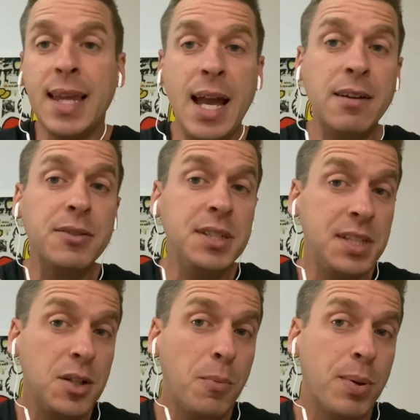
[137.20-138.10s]
Every
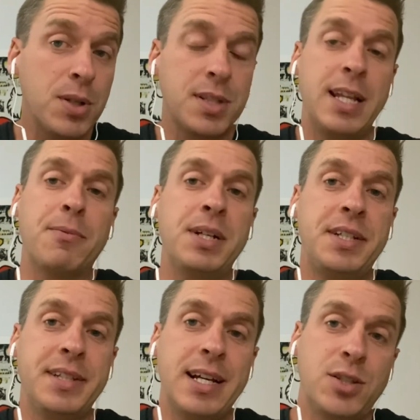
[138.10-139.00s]
single person that
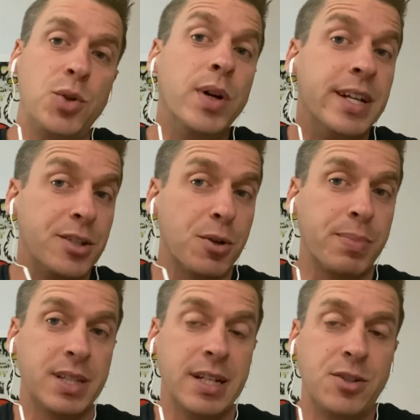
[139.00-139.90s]
reaches out to you is your
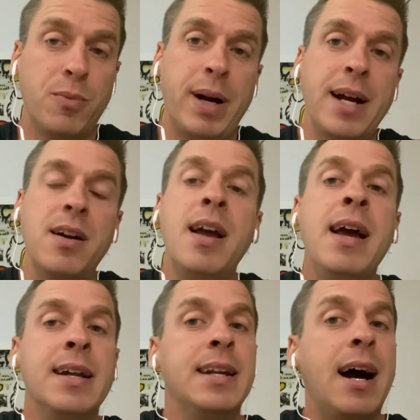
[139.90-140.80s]
potential buyer.
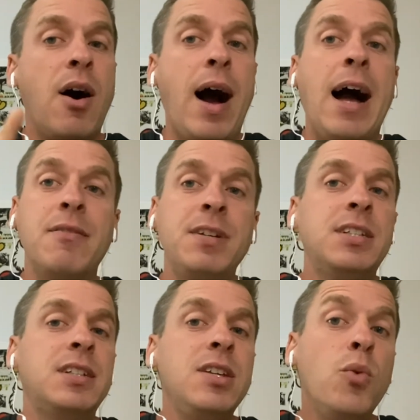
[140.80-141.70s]
Now,
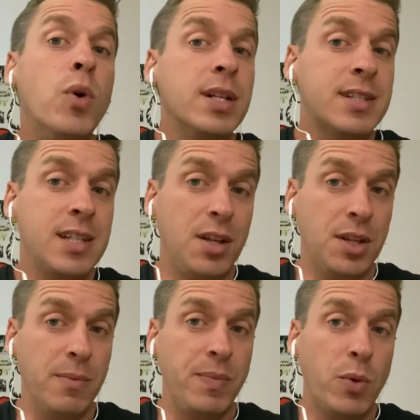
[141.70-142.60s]
obviously you want to sell
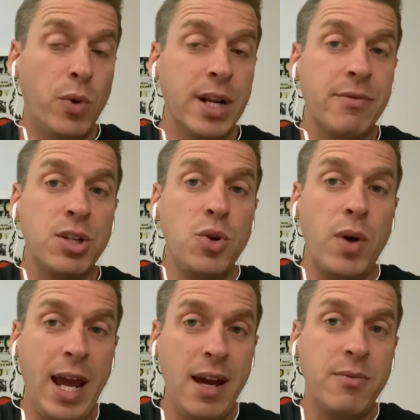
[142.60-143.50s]
them whatever you
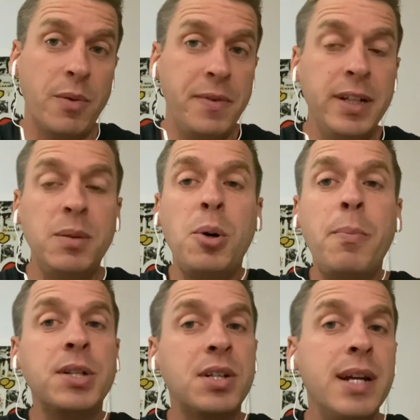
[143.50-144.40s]
have available,
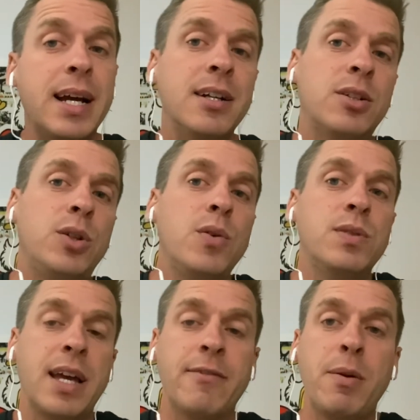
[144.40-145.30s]
but you're not going to close
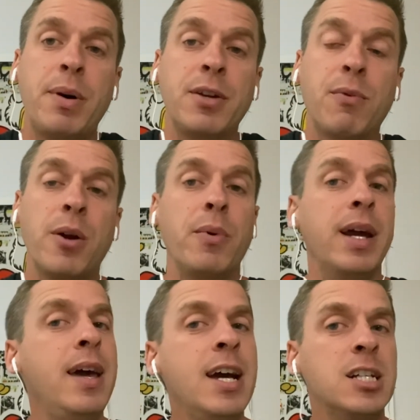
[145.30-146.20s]
everybody right away.
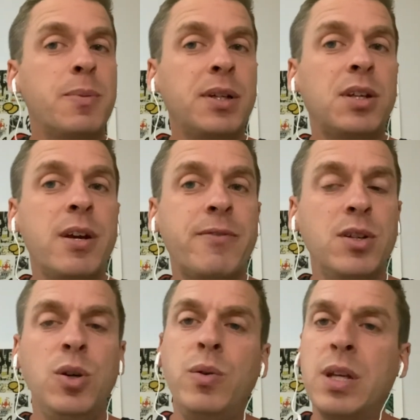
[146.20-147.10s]
Especially if you're
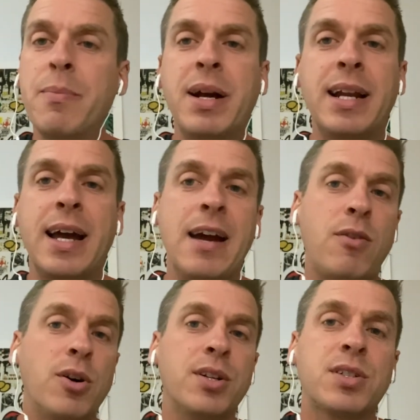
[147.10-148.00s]
new, you might not have
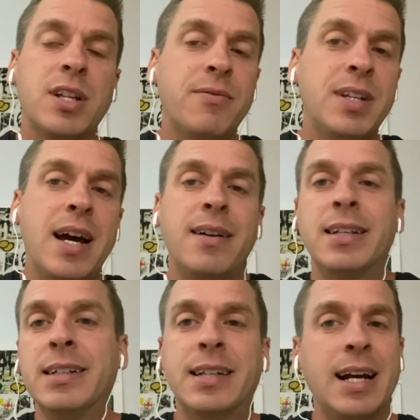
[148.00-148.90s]
all your stuff down
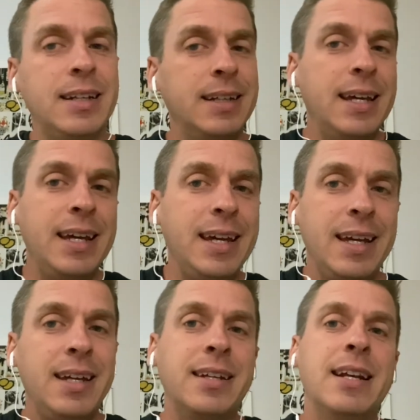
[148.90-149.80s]
and you kind of,
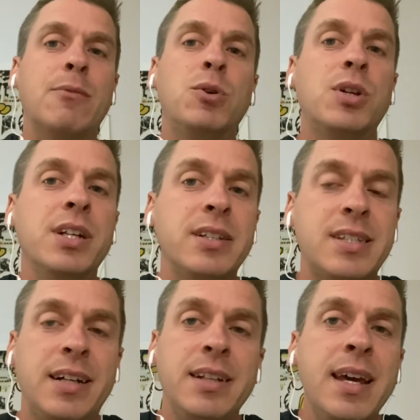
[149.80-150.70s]
you're not real good at
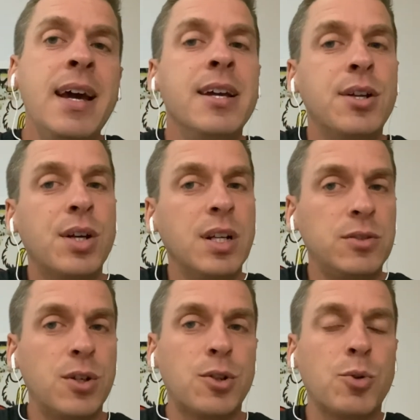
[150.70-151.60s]
selling. You're going to
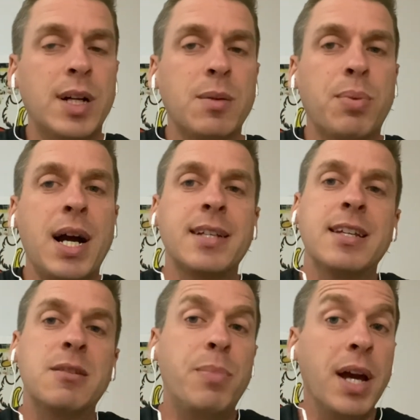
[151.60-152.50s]
learn throughout the
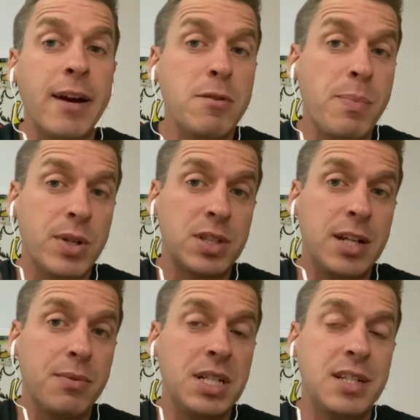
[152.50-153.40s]
process, but every person
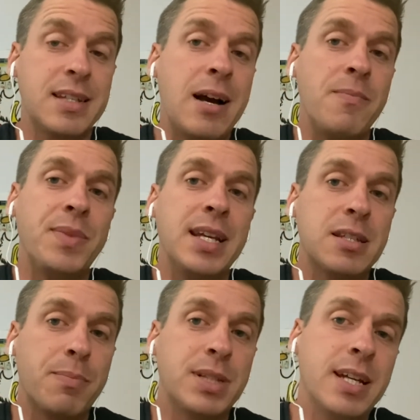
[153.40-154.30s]
that reaches out is a
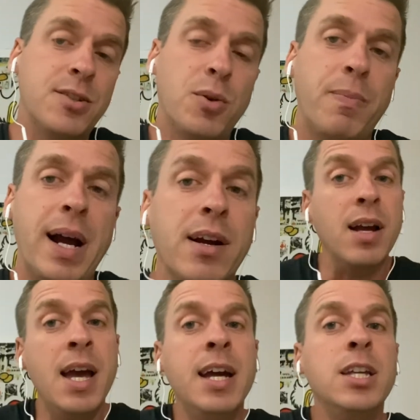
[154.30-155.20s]
potential buyer.
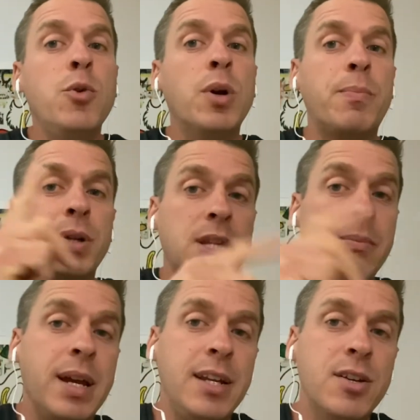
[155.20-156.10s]
You want to put them
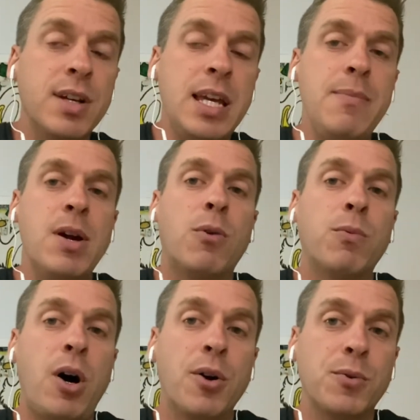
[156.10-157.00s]
in your email
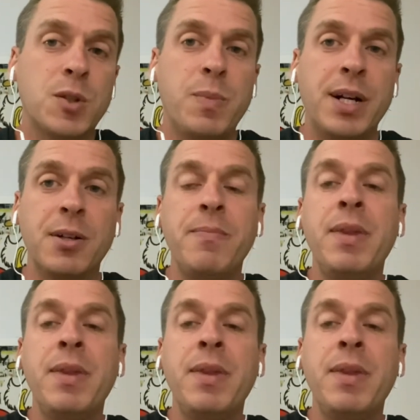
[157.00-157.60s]
autoresponder.